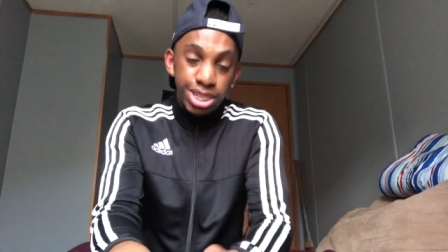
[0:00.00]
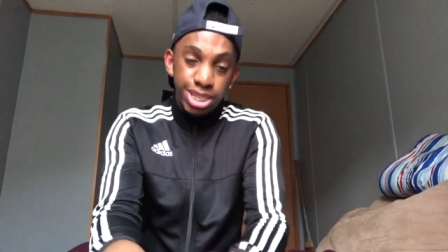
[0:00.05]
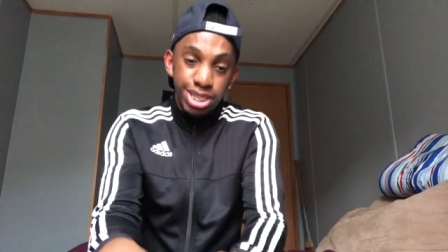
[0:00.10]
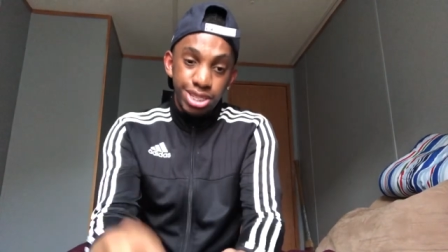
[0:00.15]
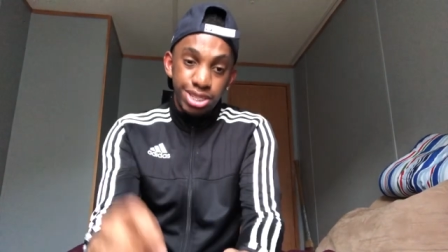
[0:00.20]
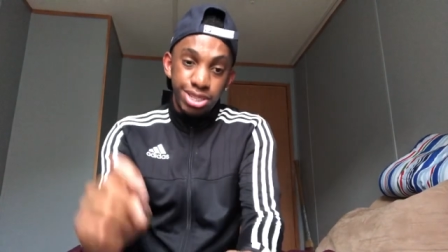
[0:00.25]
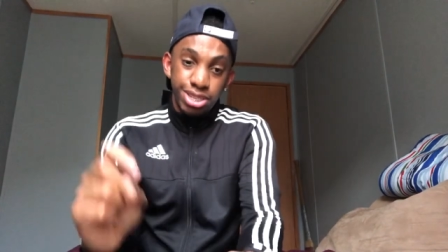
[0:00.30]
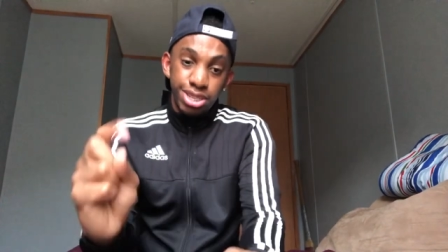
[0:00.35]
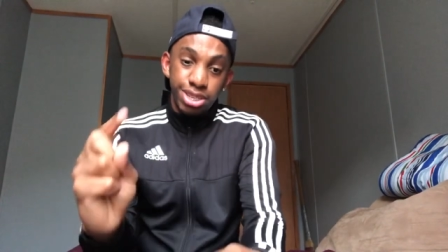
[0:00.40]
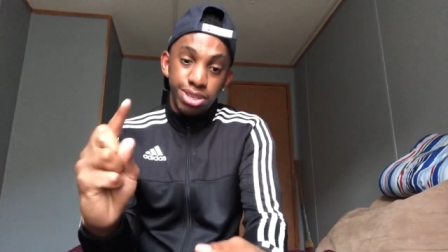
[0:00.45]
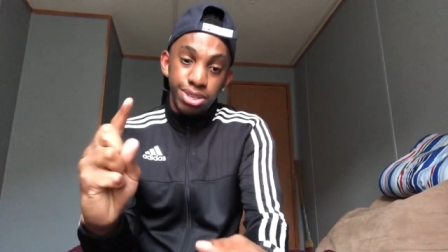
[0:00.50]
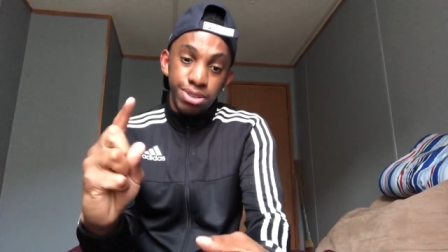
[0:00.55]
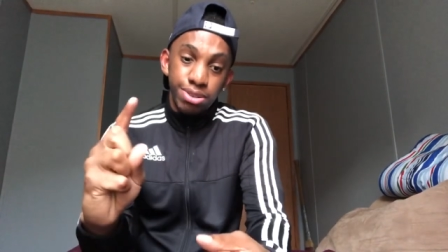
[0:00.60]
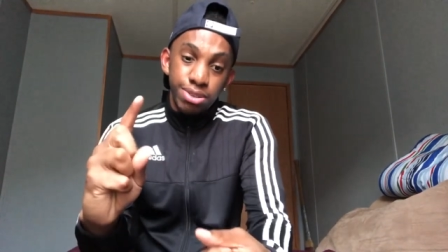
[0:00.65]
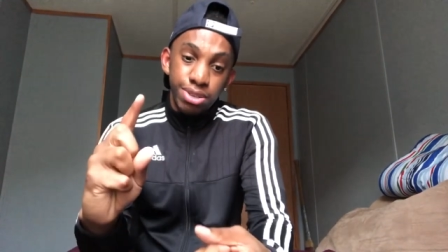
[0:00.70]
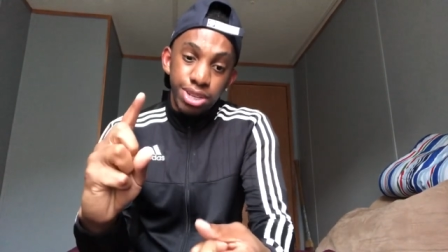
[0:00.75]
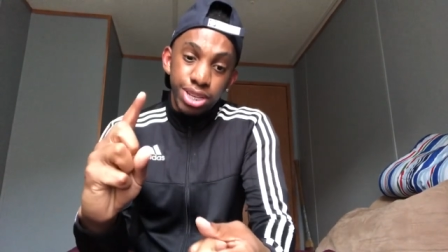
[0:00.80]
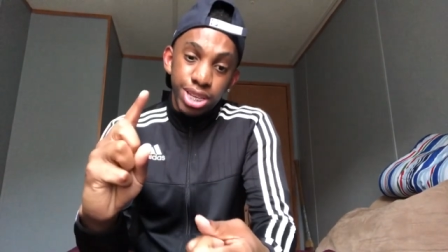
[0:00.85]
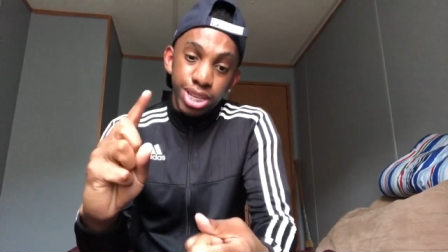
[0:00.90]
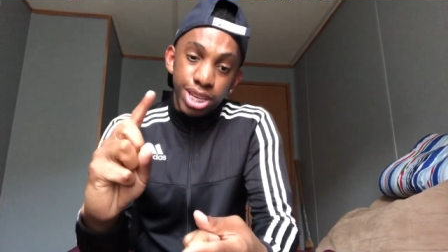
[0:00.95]
is the
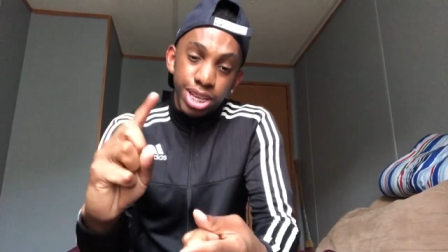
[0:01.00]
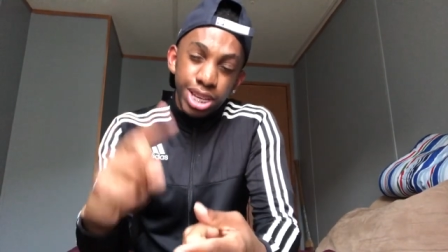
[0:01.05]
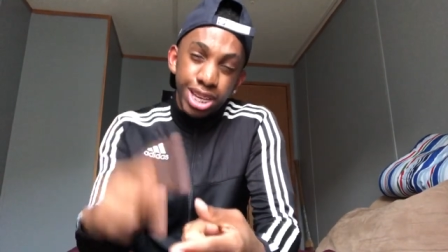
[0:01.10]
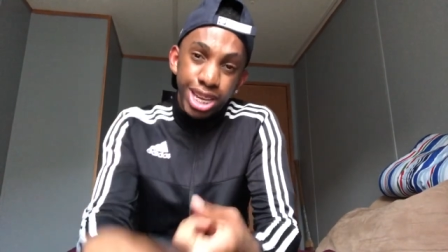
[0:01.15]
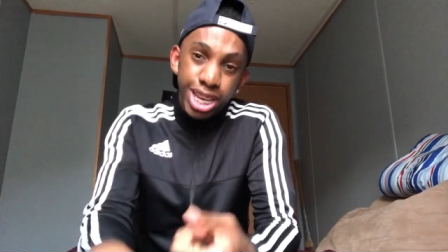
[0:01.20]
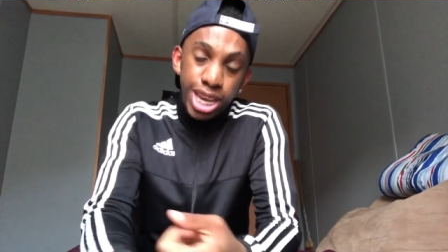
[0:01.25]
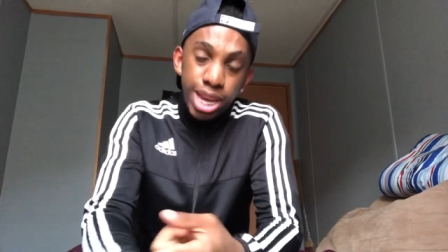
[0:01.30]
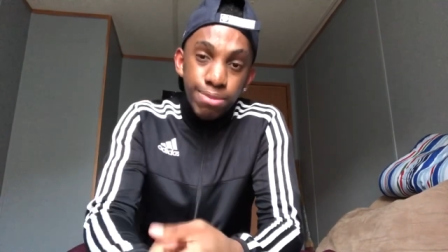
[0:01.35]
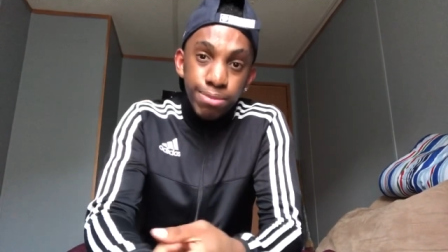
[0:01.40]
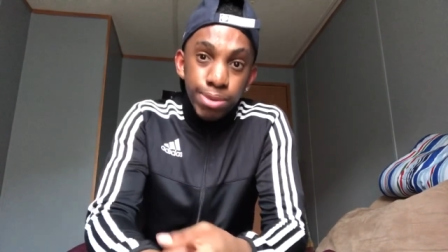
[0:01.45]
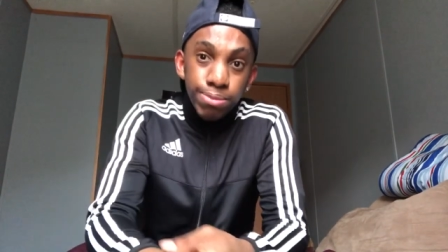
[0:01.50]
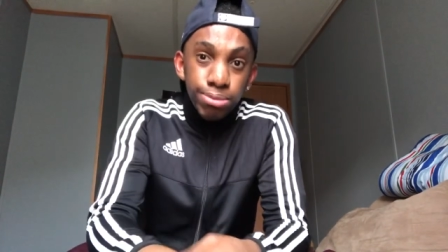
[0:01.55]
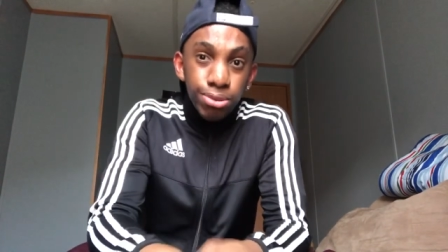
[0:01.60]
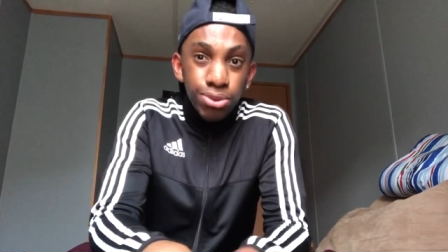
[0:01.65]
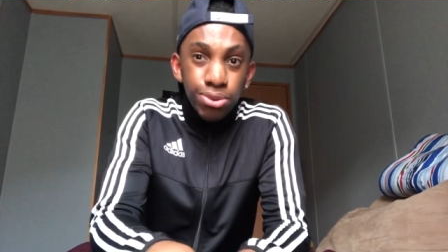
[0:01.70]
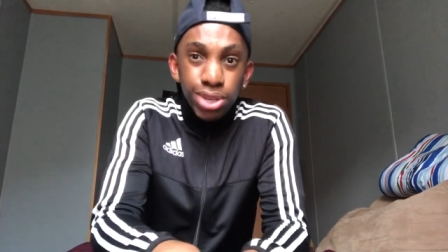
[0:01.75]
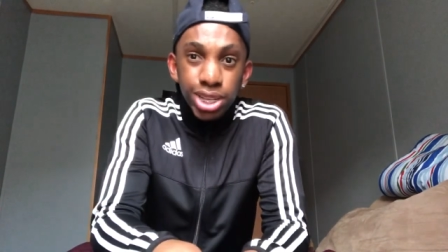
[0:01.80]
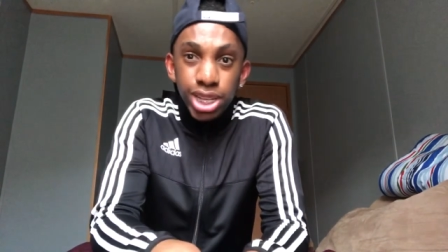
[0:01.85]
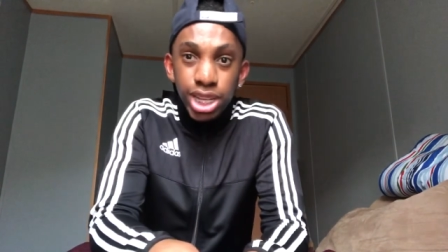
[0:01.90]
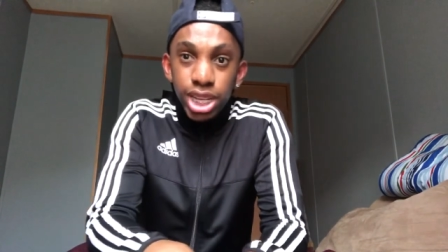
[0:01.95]
Gamma
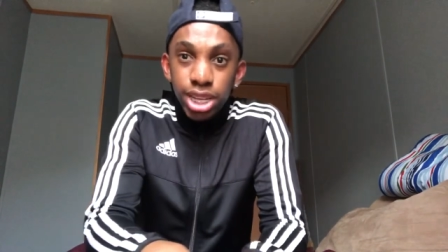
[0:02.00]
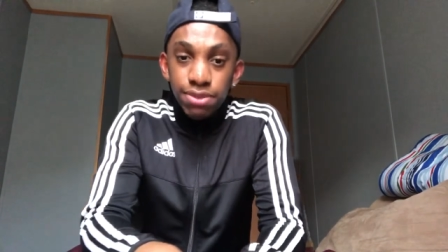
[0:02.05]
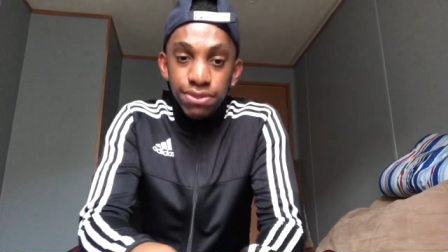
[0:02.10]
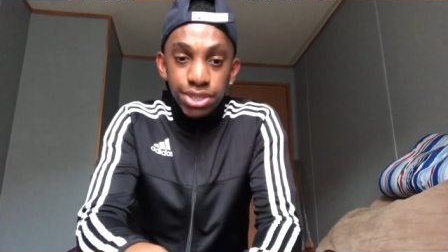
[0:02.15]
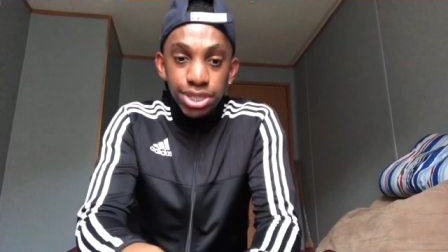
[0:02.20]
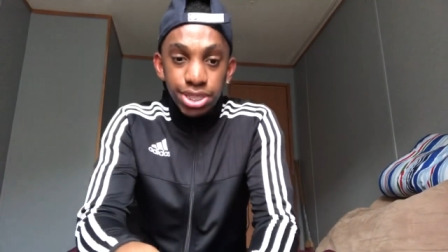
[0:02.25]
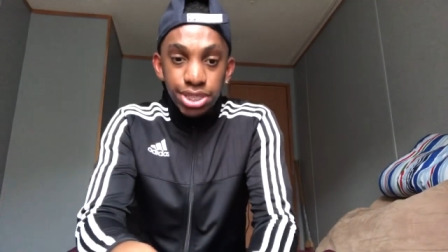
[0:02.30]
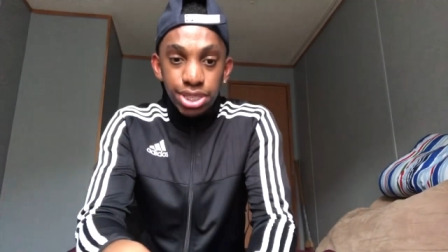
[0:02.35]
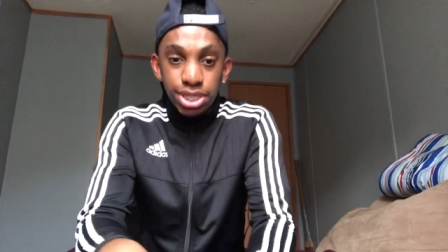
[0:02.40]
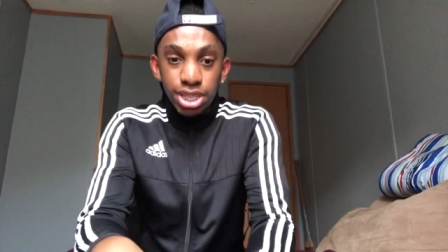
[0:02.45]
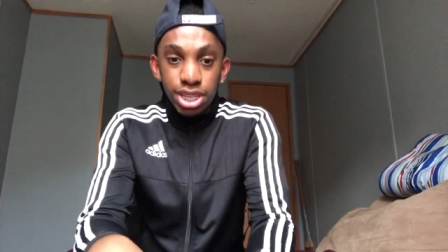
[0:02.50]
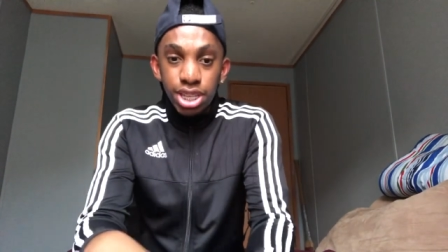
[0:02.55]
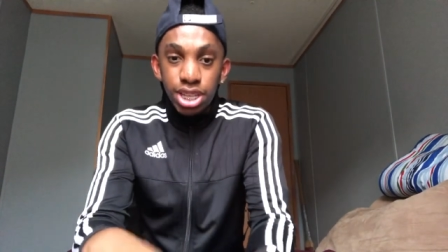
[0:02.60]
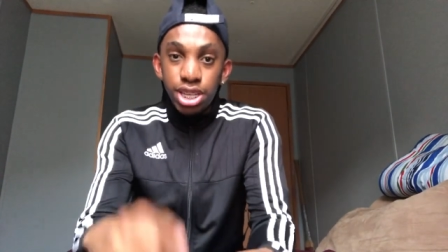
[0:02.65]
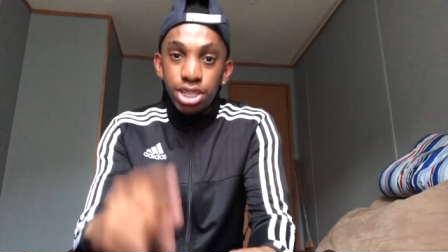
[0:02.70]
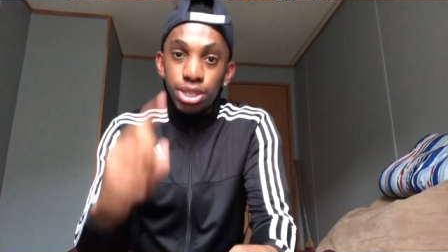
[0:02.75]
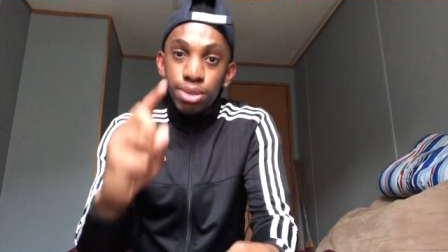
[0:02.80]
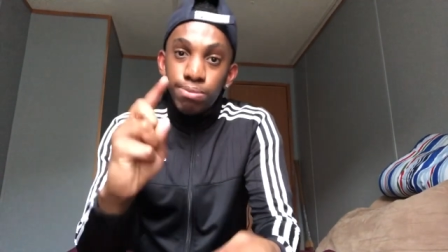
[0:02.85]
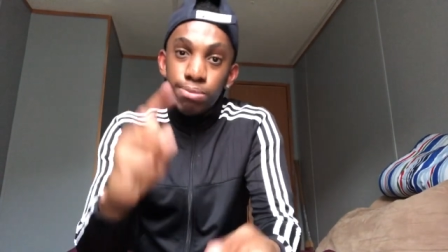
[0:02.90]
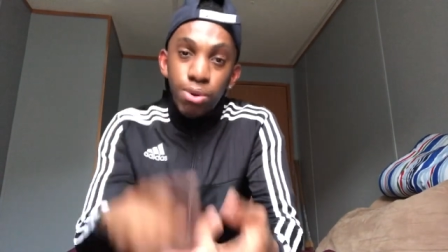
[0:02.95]
Blue 11s
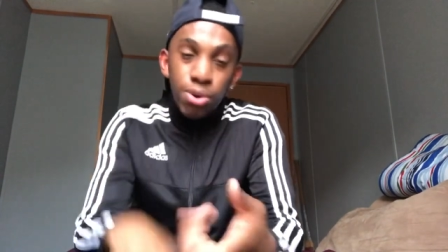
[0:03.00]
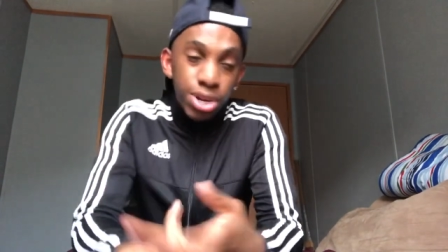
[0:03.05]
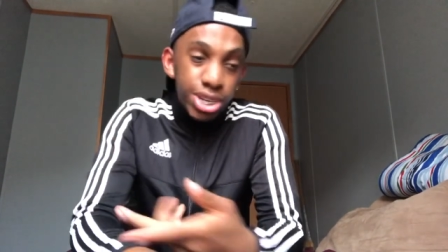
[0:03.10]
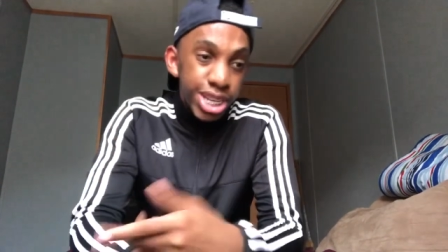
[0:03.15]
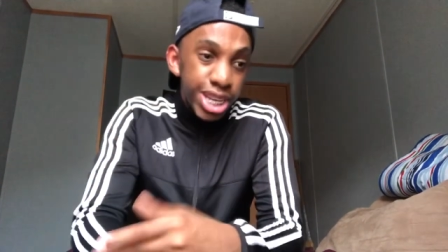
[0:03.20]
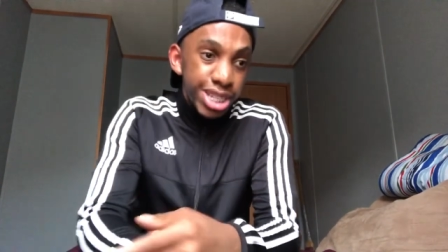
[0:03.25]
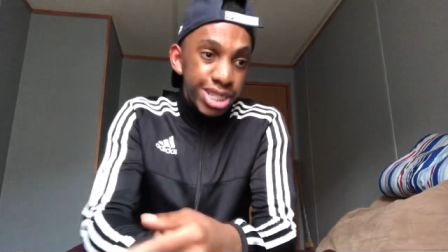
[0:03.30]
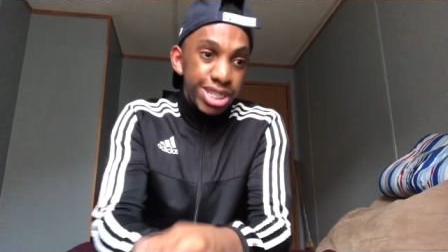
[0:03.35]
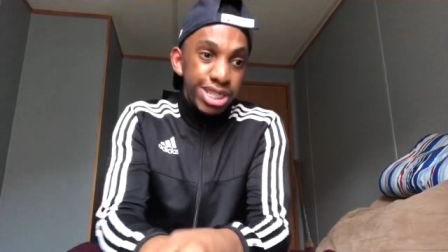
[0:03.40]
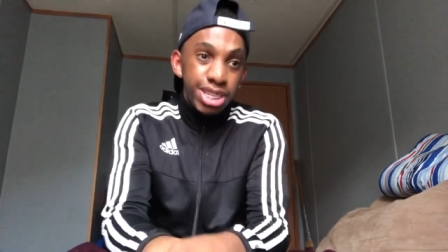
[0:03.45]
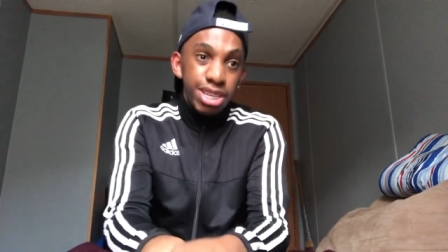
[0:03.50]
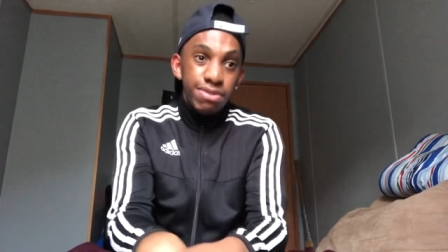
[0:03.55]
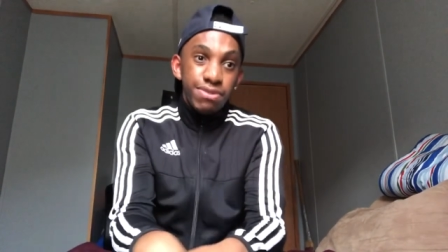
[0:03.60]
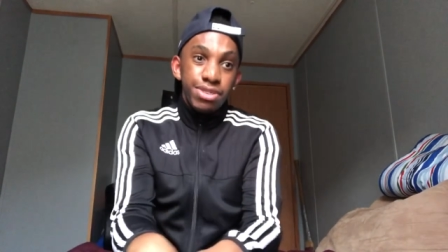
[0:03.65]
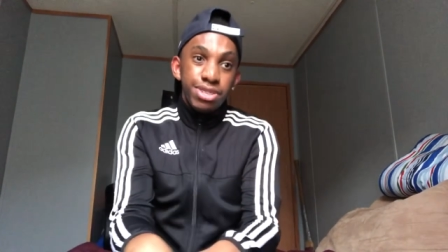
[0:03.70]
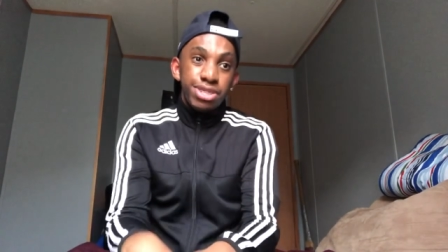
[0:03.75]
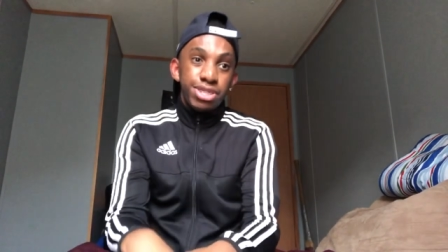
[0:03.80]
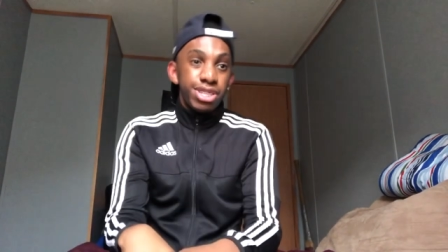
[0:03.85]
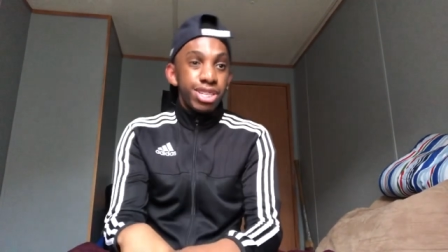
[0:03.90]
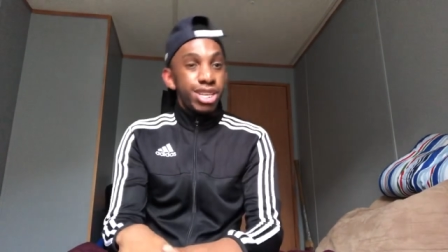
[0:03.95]
and the Bordeaux
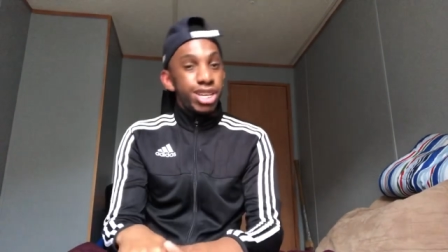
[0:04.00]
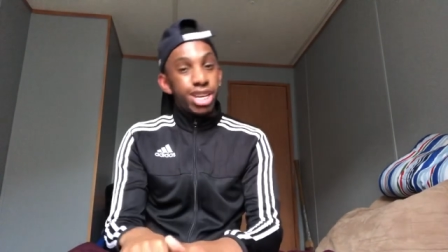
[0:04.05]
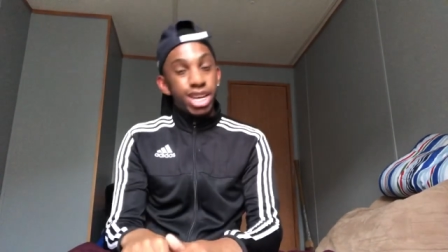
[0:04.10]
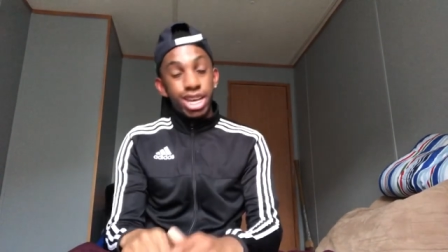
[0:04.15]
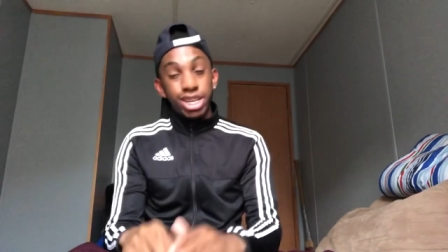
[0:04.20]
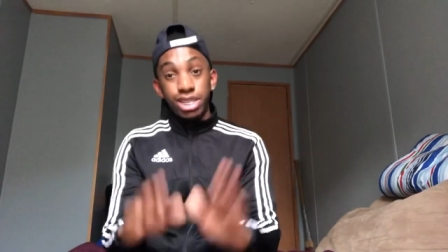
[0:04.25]
7s.